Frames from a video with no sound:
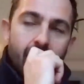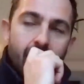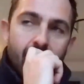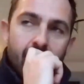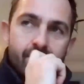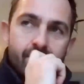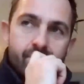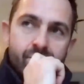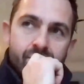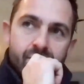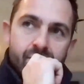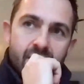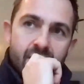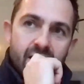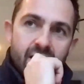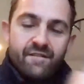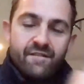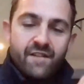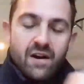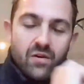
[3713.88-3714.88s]
I
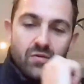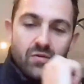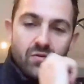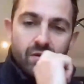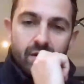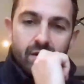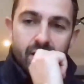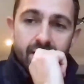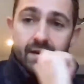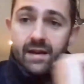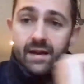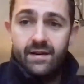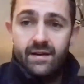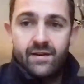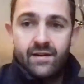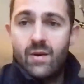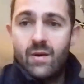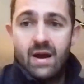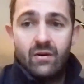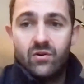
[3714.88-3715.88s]
felt, and
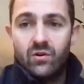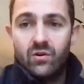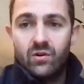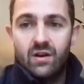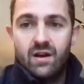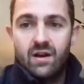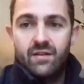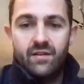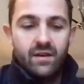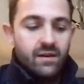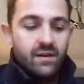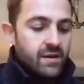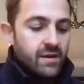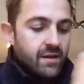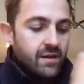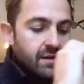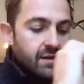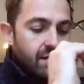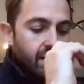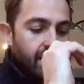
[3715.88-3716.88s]
no alcohol either.
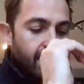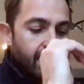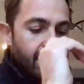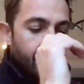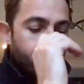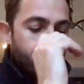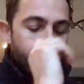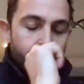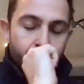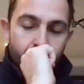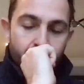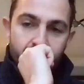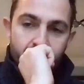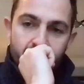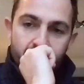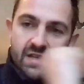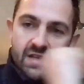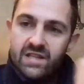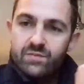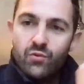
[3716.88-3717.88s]

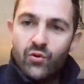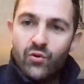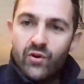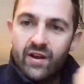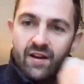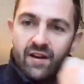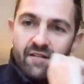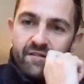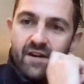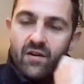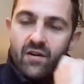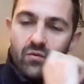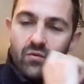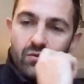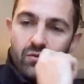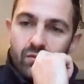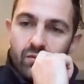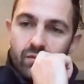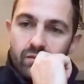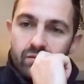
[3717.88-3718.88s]
This morning I
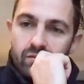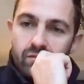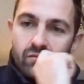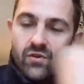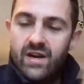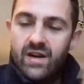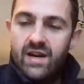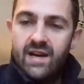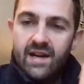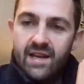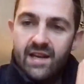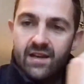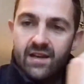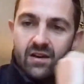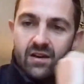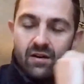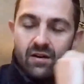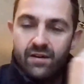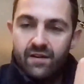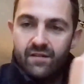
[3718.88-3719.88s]
felt really
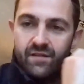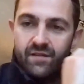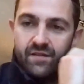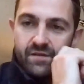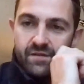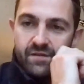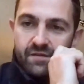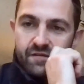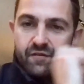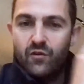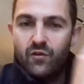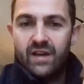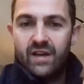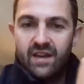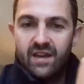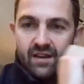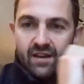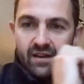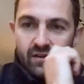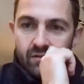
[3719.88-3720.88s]
kind of
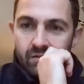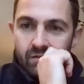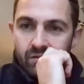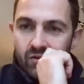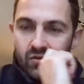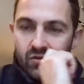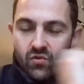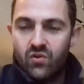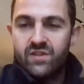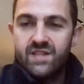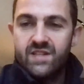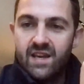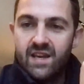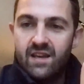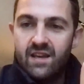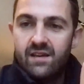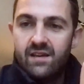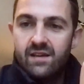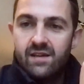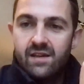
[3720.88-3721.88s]
foggy and
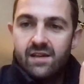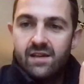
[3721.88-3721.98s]
grotty.